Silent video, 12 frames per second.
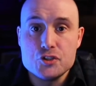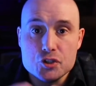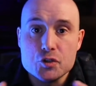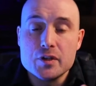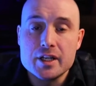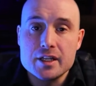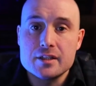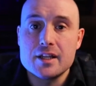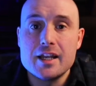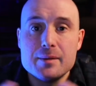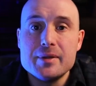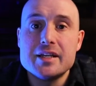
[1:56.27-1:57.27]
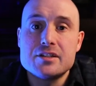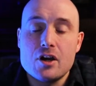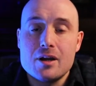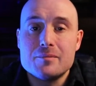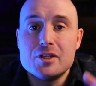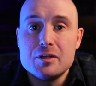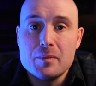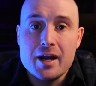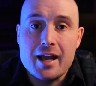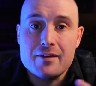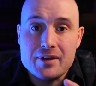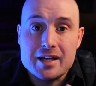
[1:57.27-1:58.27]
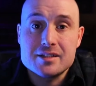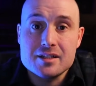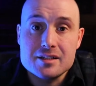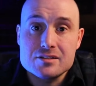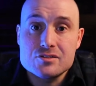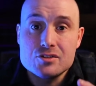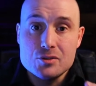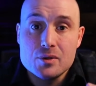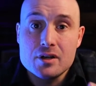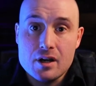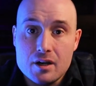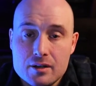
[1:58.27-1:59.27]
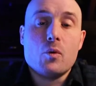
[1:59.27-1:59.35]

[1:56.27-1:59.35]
during the limited time that you might have access to a car.